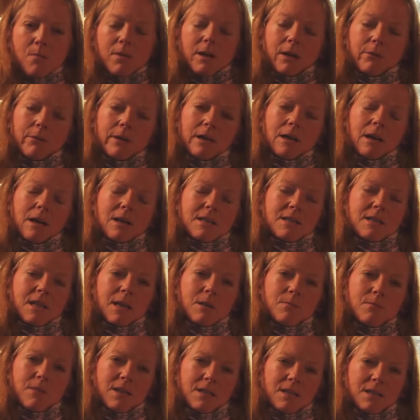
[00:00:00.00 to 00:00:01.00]
But I realised
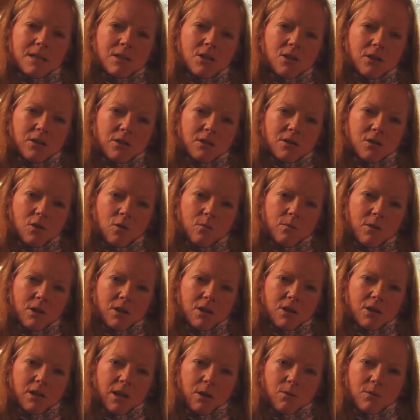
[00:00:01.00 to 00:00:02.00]
they'd missed each other so
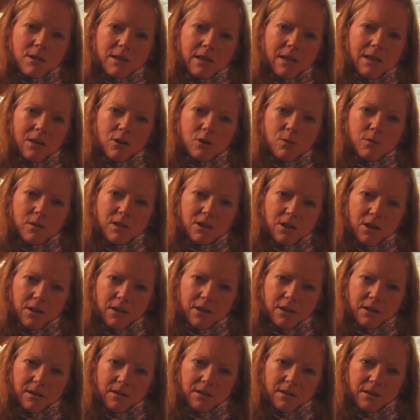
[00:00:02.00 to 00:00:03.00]
much. They were saying hello to each
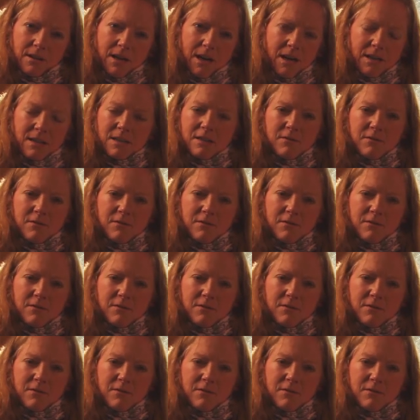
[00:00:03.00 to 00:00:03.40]
other. They hadn't